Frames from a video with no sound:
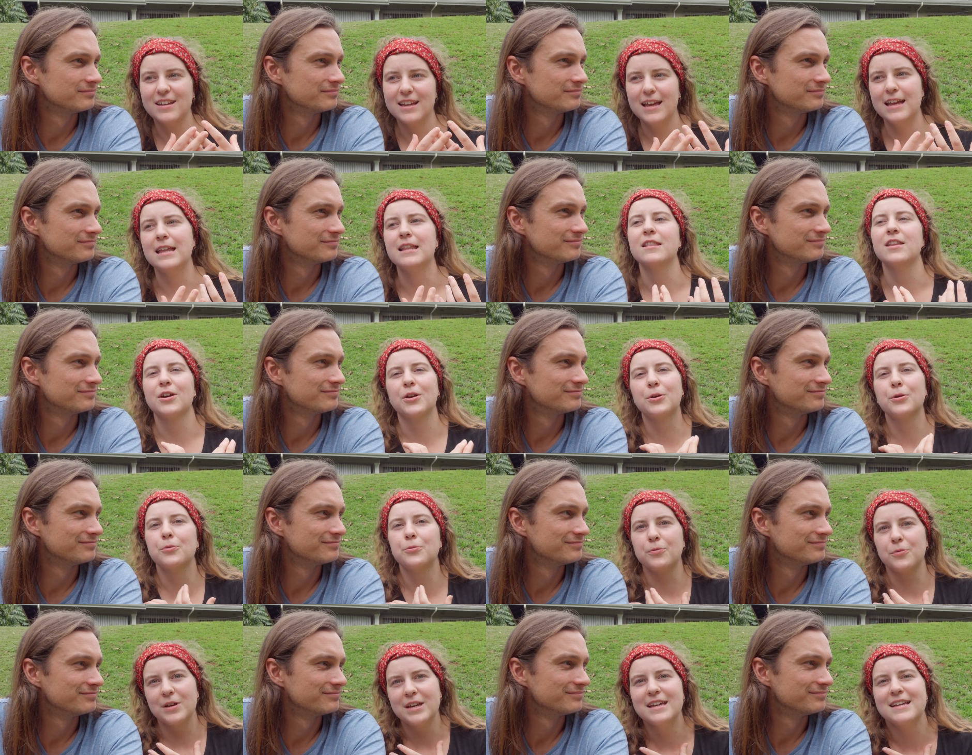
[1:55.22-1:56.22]
Speaker 1: in the
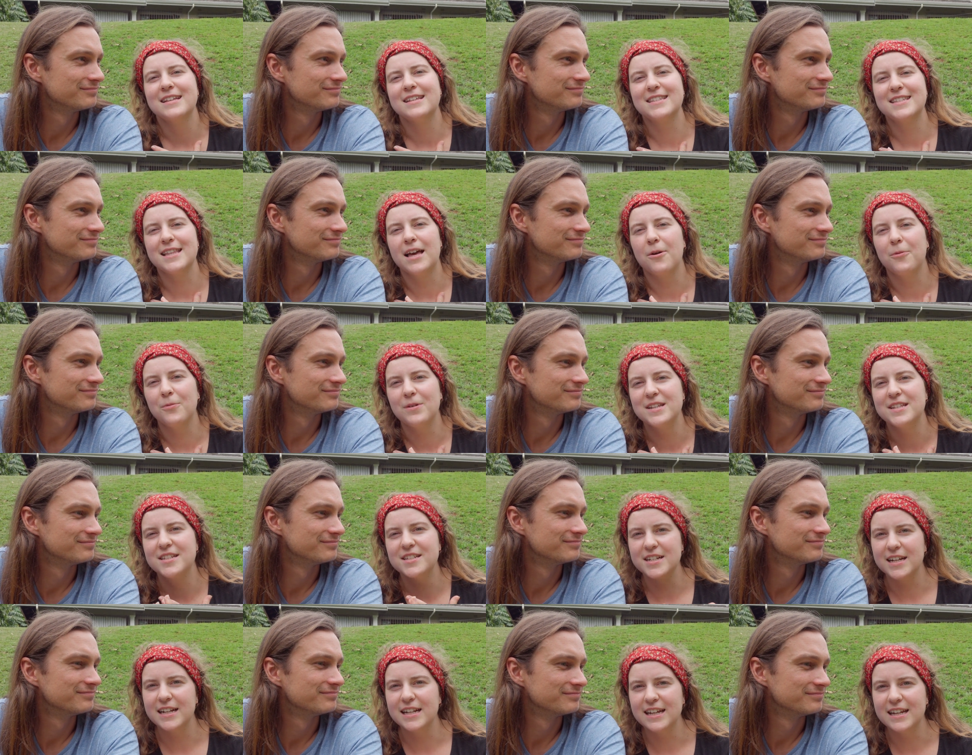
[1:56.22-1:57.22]
careers that we
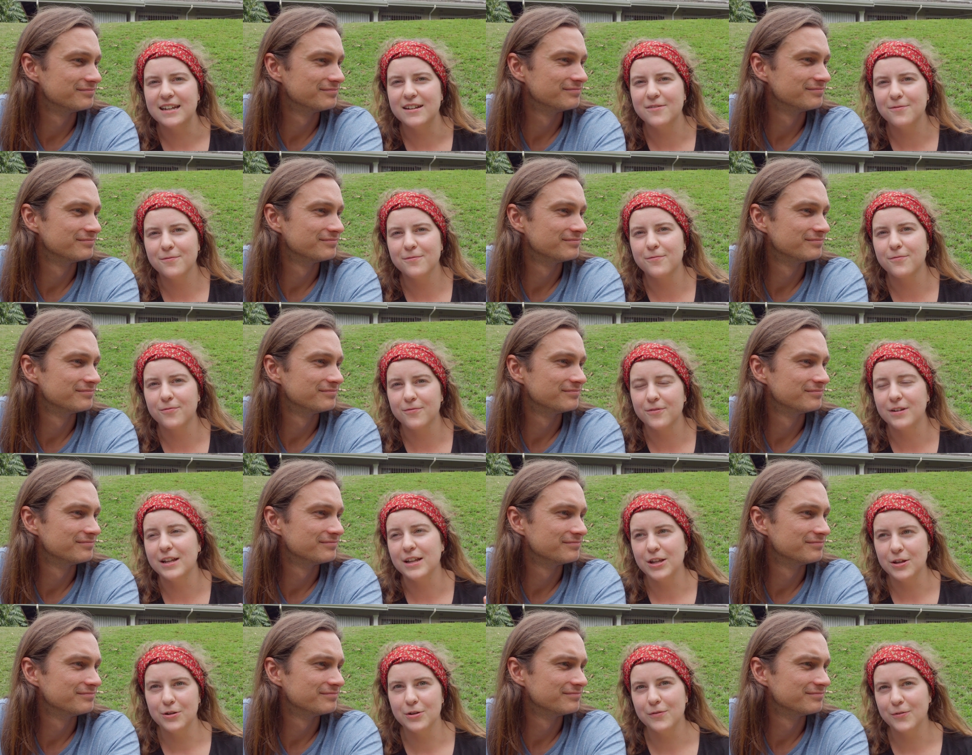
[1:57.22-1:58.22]
studied
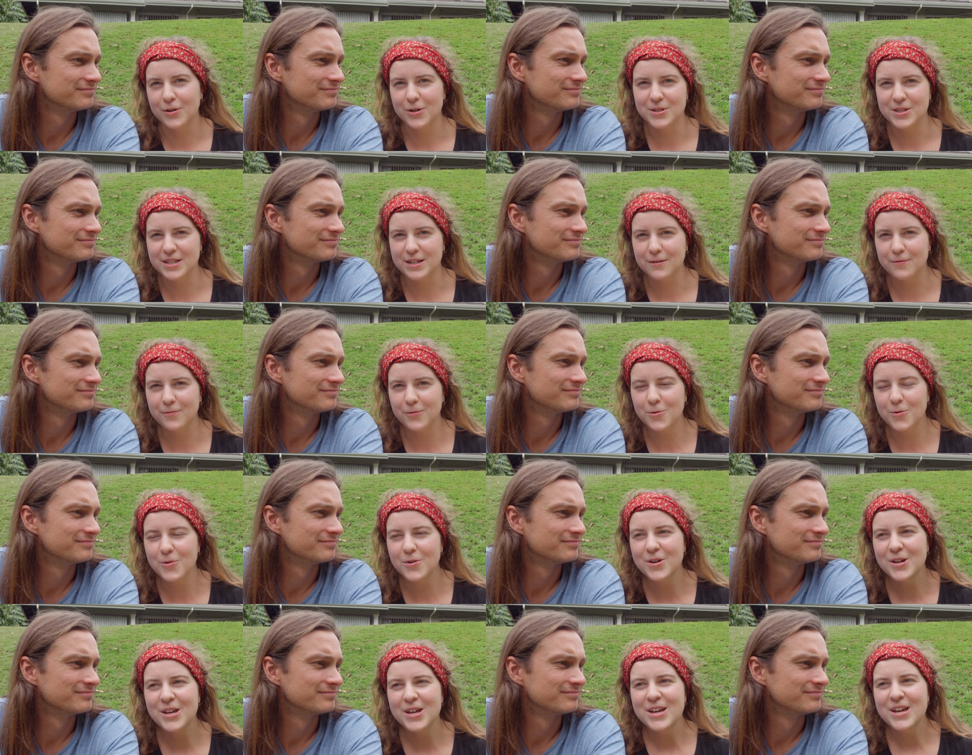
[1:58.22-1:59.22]
in university
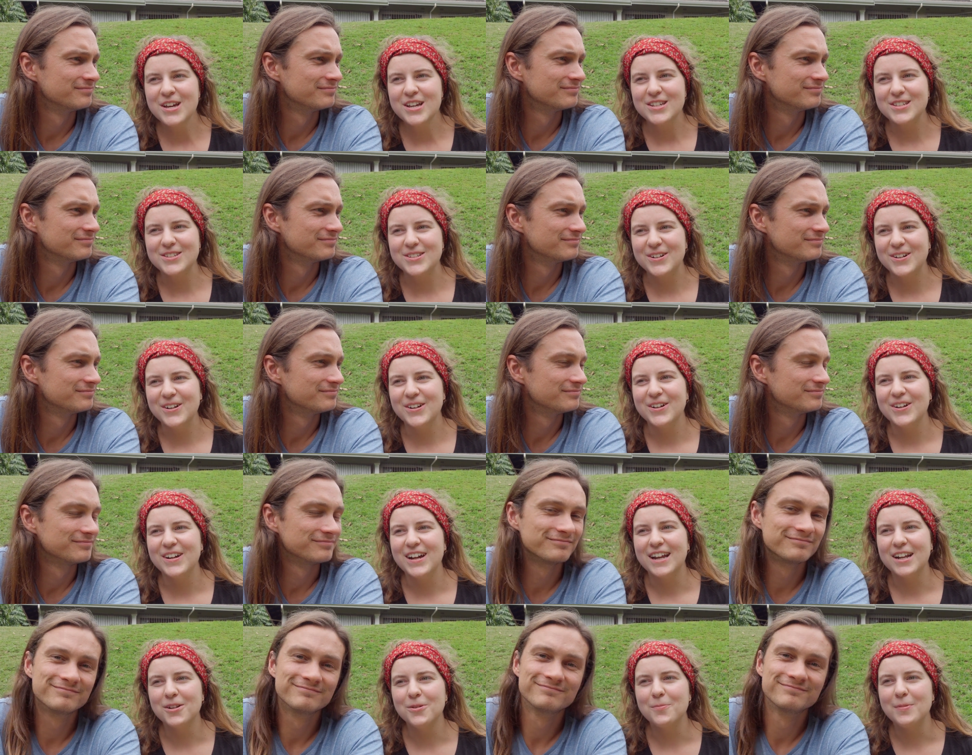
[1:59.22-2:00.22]
for.
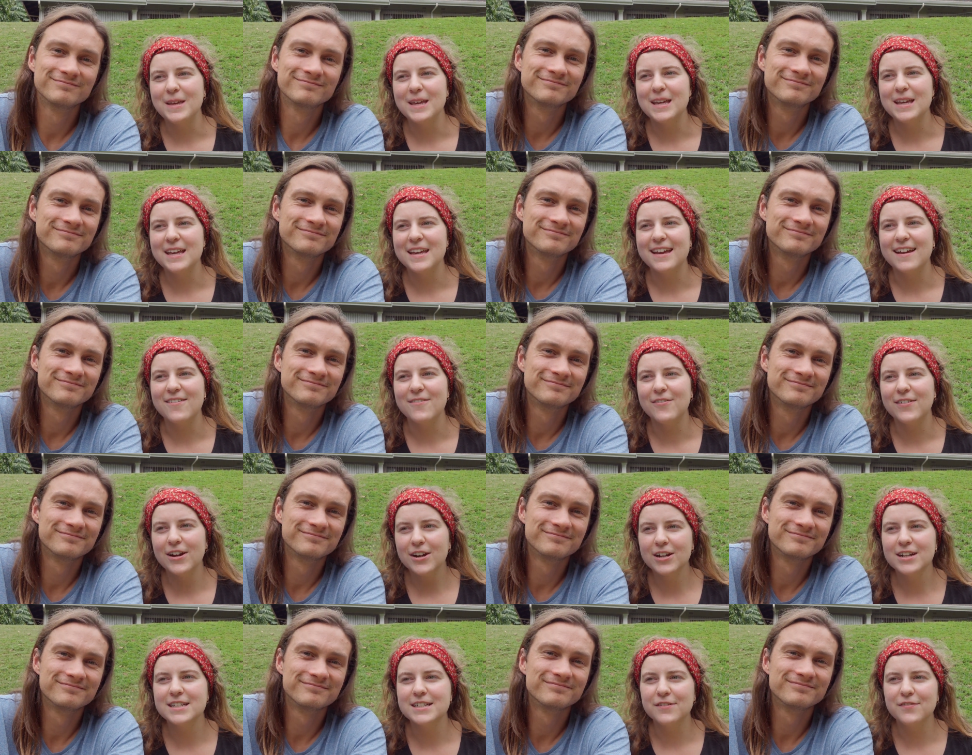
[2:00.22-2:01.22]
So it'll be
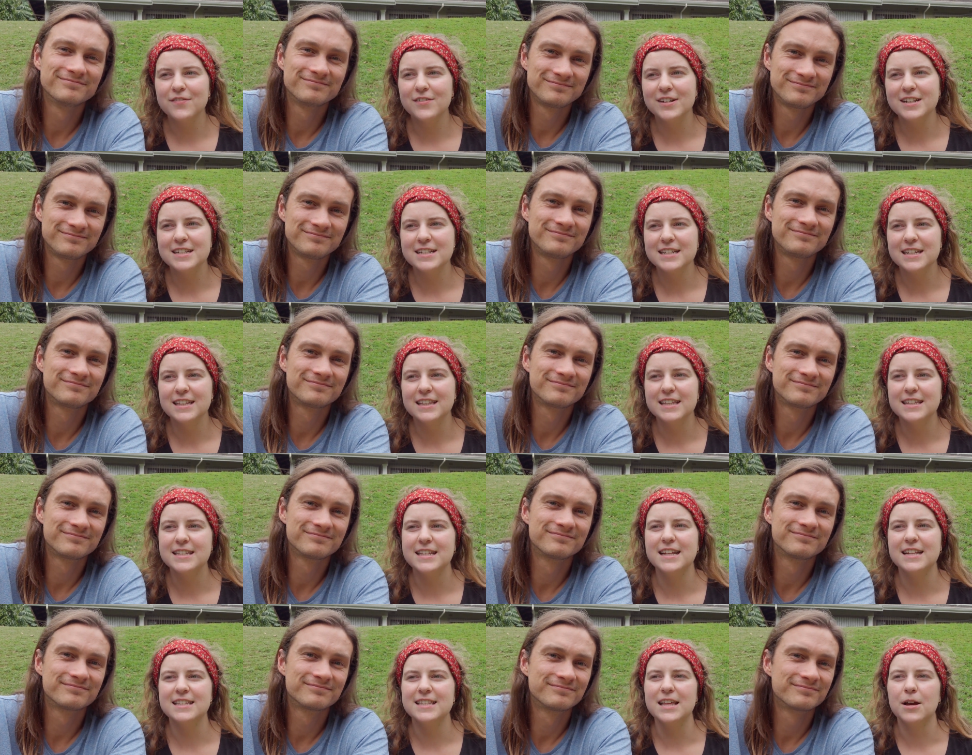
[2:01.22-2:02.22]
very different in the
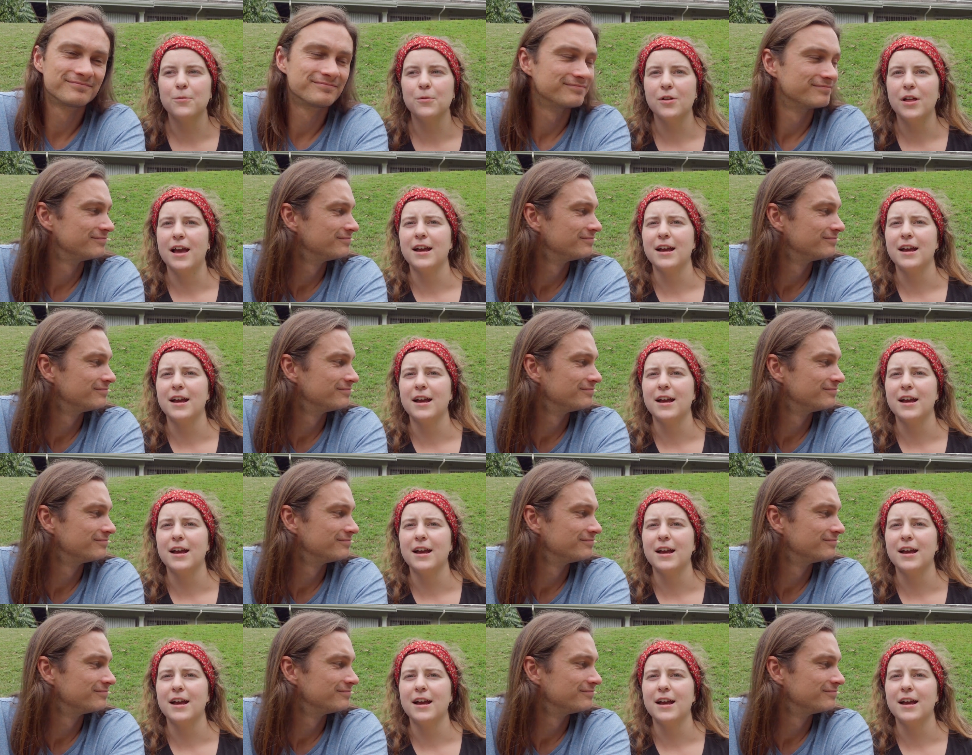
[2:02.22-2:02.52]
sense that we'll